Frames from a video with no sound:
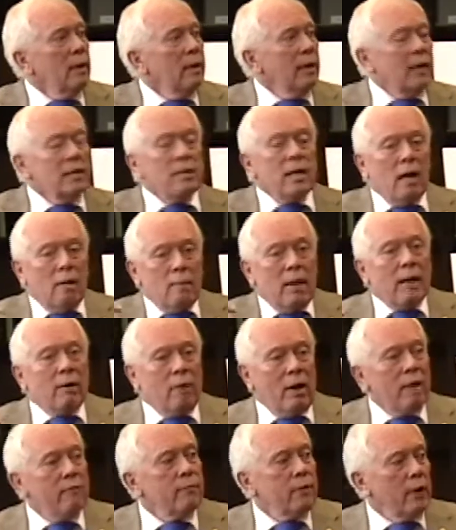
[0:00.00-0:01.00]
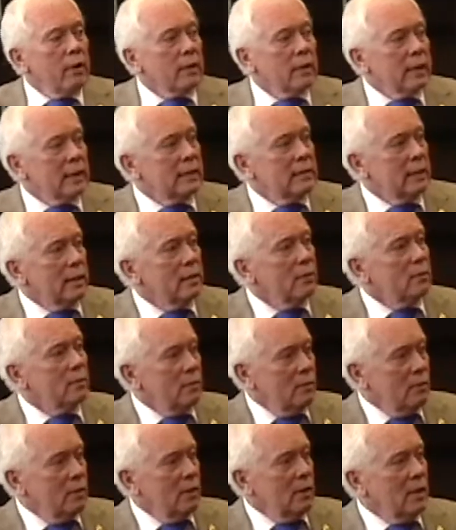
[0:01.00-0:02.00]
That's how my grandfather gets here.
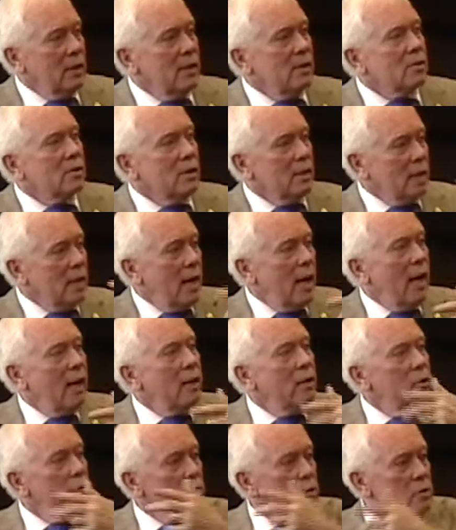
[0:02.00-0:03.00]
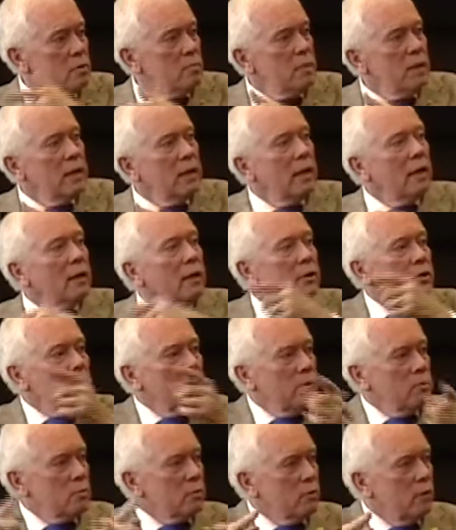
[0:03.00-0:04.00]
He's an Italian who can speak English,
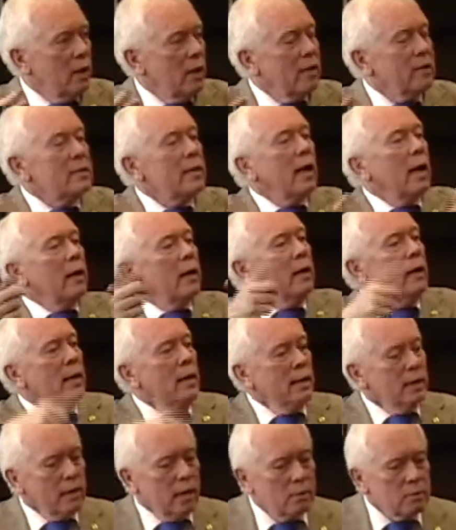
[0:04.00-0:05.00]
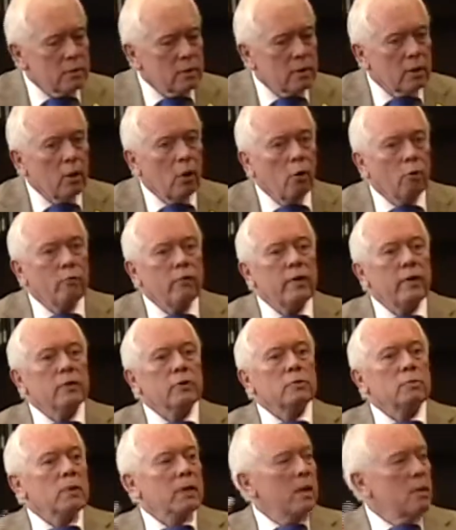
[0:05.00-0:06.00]
comes through Ellis Island, comes to the coal
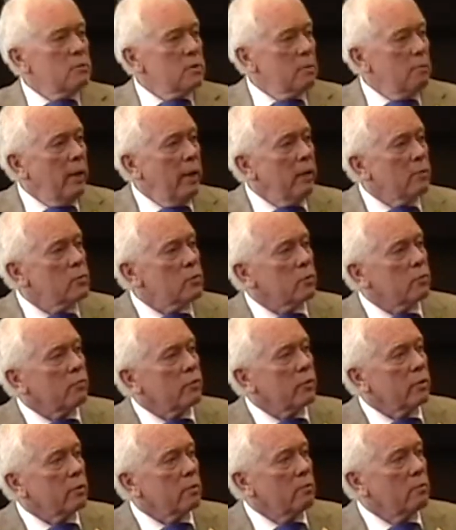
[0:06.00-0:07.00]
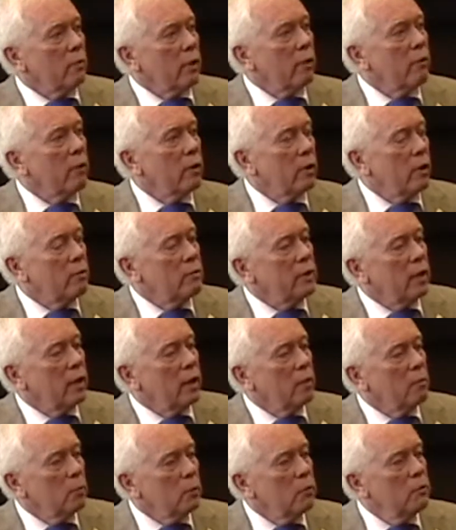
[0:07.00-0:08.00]
fields, becomes a bouncer for the railroad
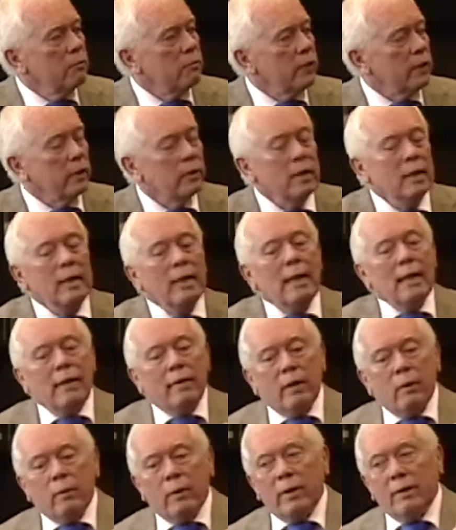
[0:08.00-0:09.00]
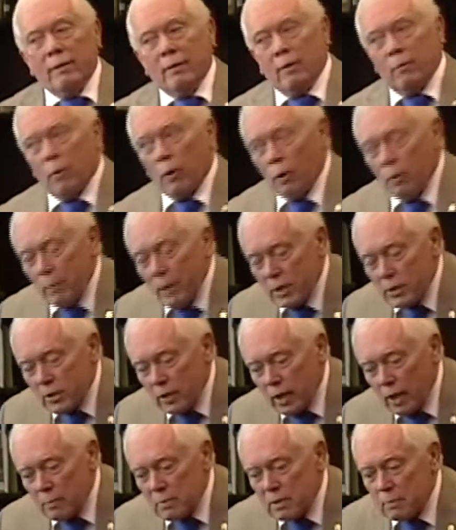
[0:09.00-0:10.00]
hotel in Bluefield. Then when
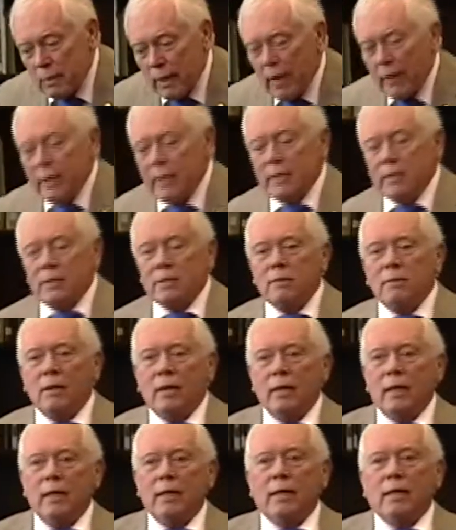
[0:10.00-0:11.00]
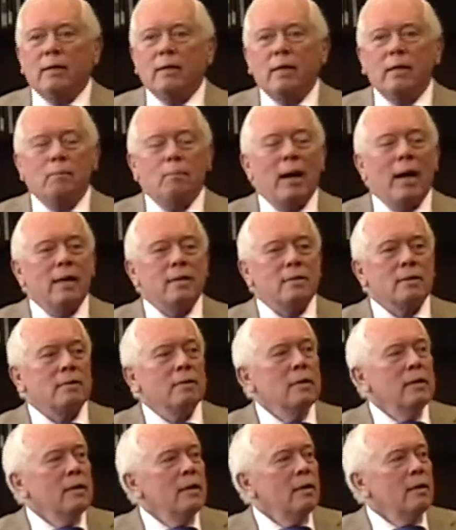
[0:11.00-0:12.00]
Prohibition comes about, he's, he, get, he buys a
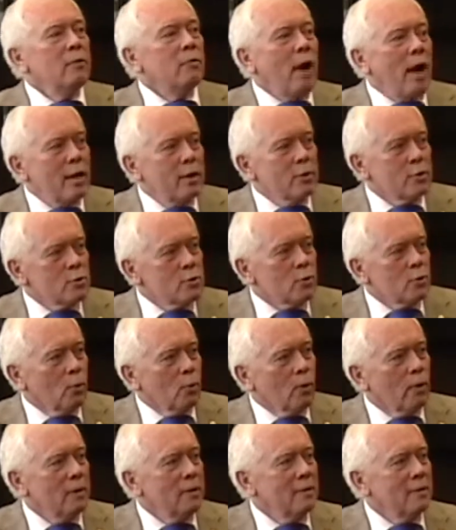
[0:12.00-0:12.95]
dry goods store.